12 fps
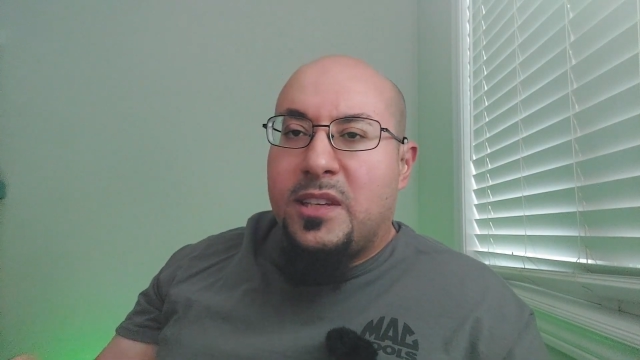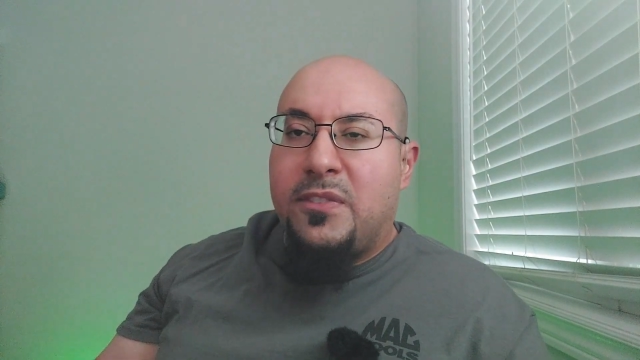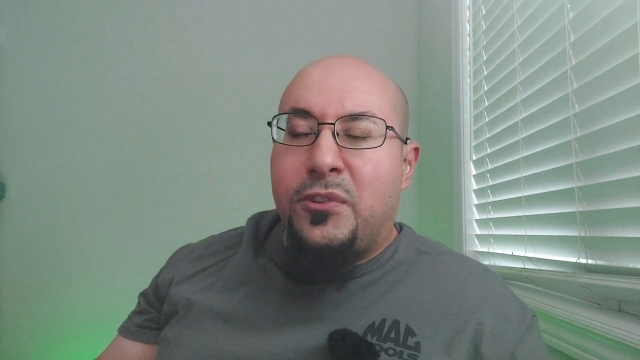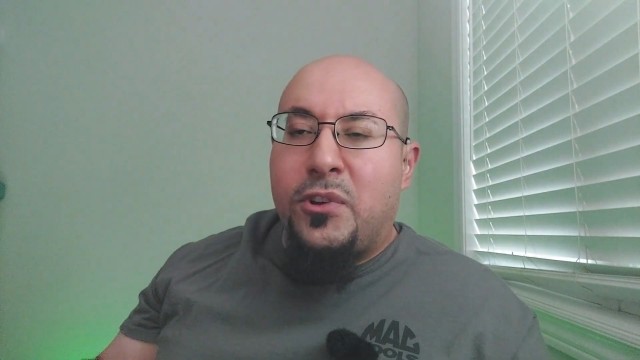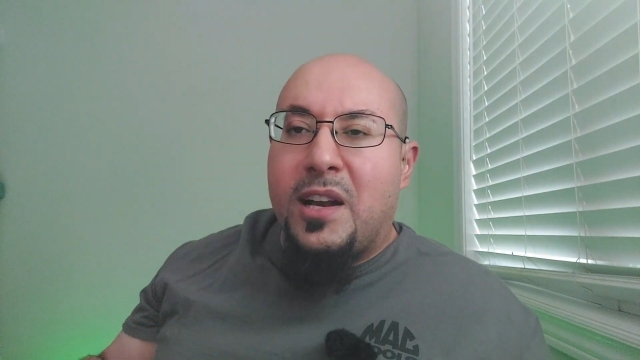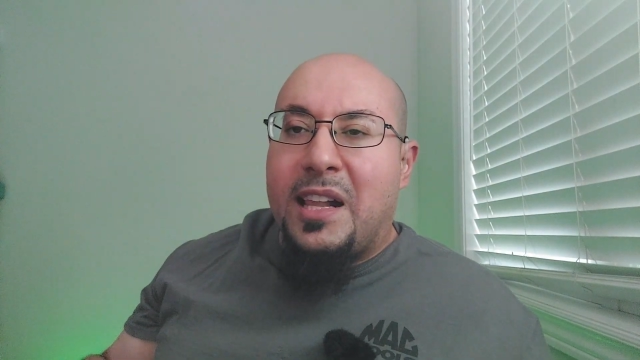
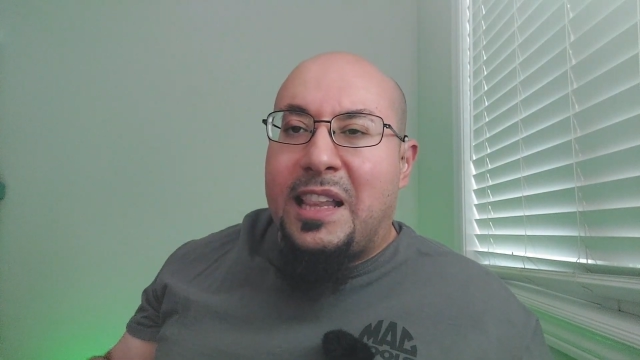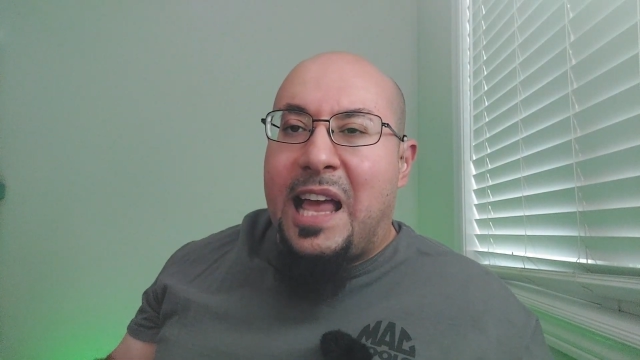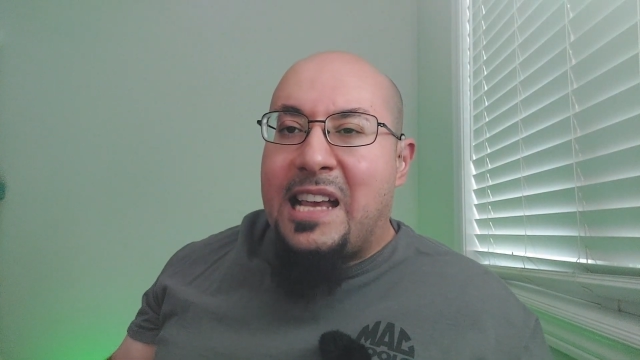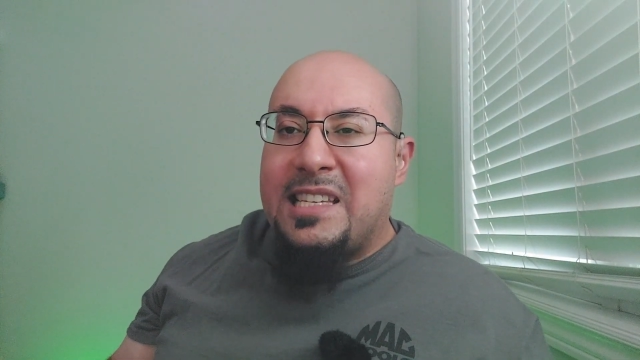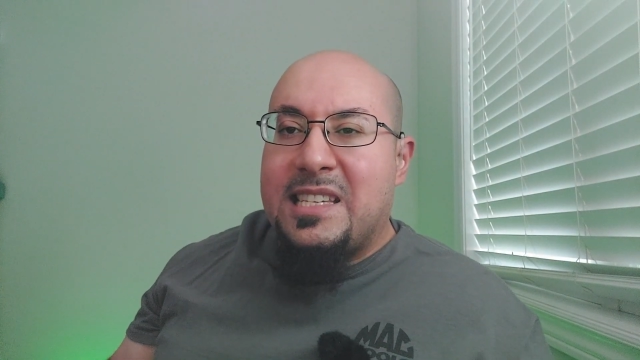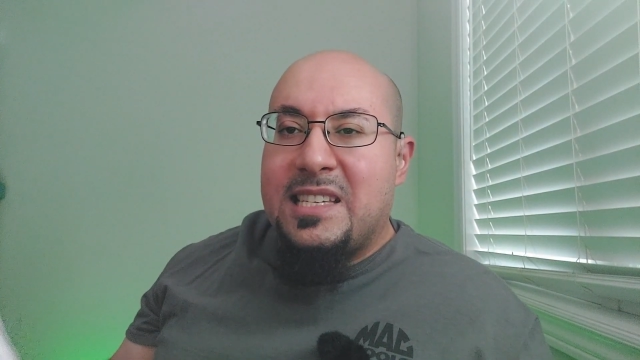different
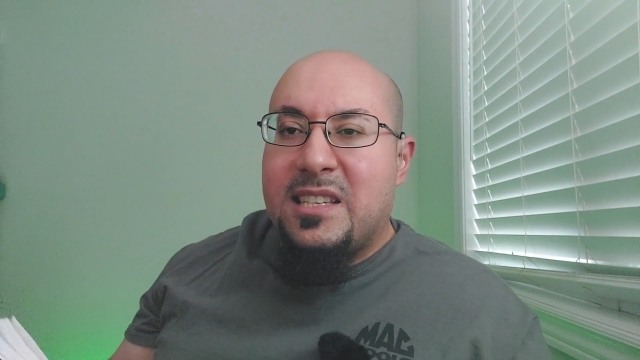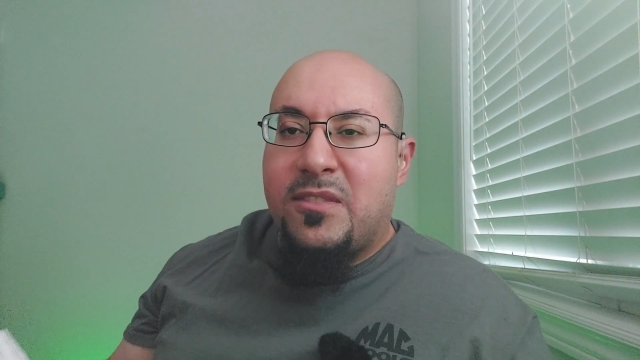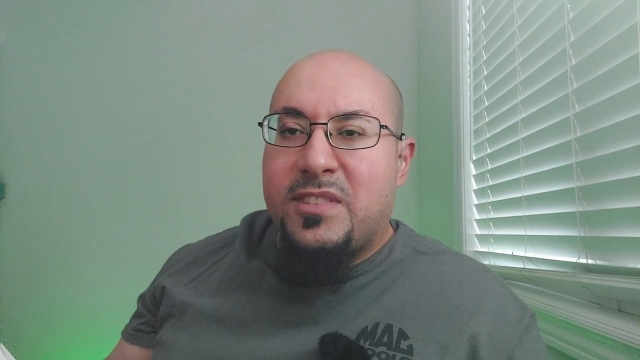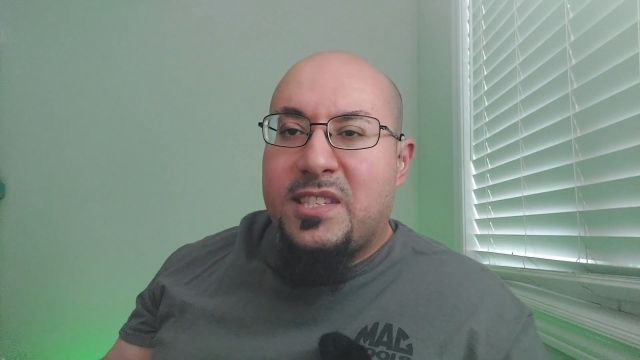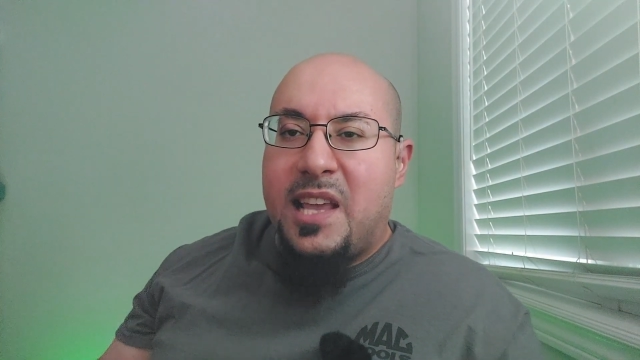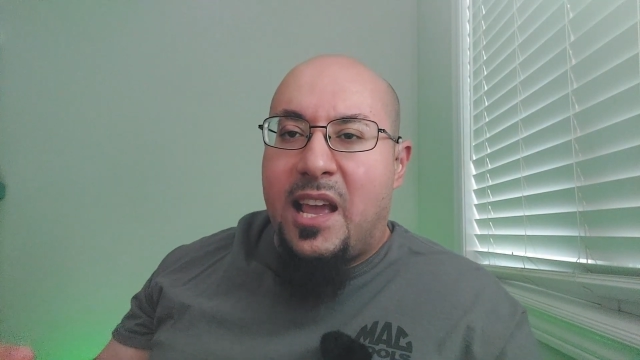classes
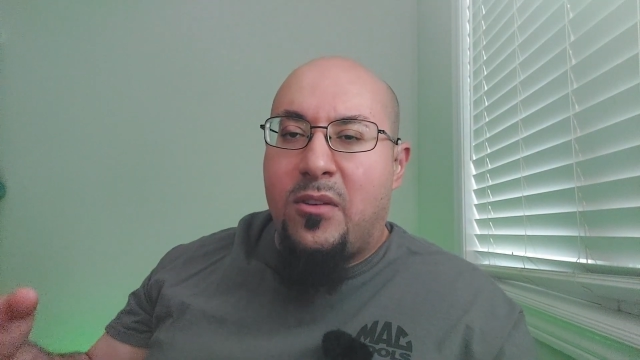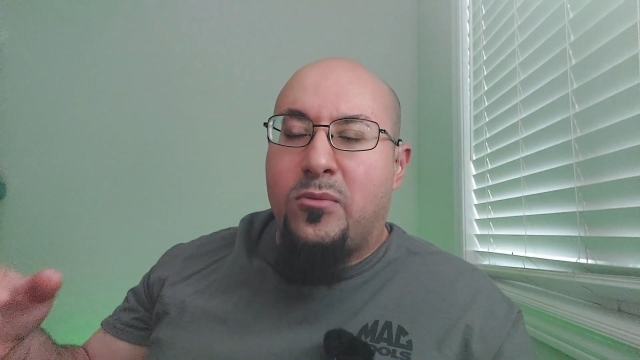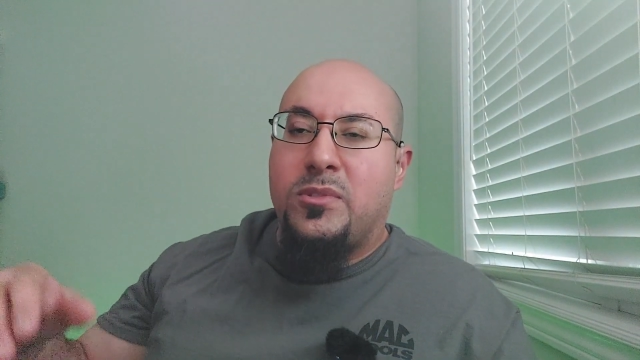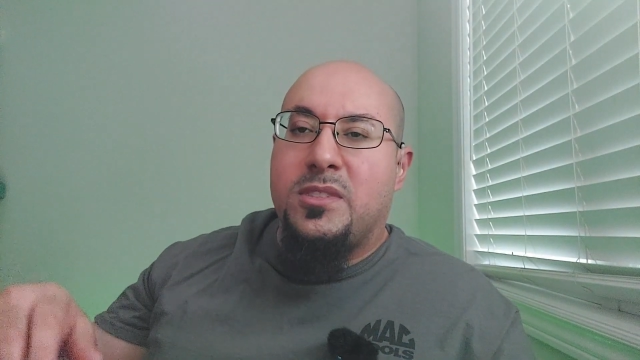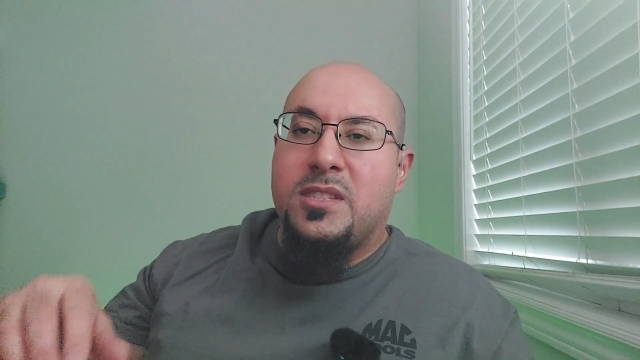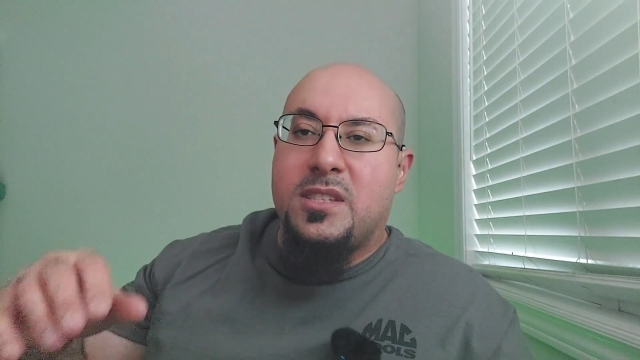of
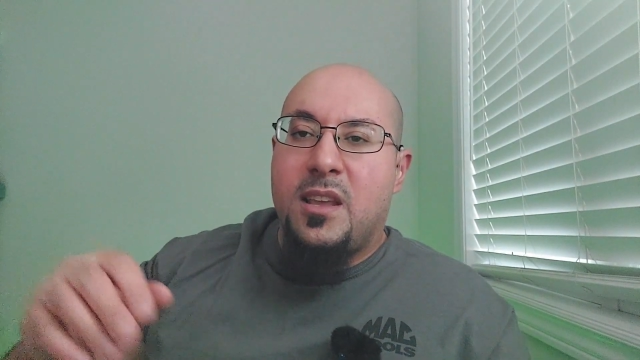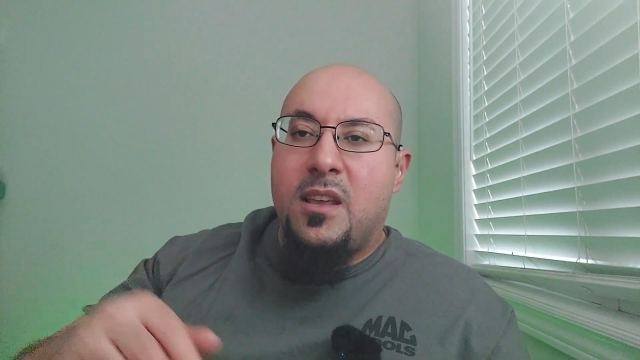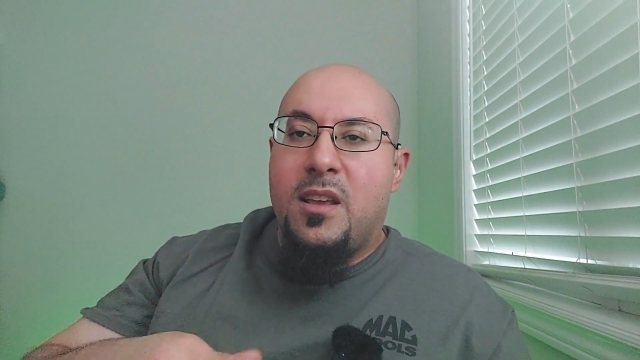sounds.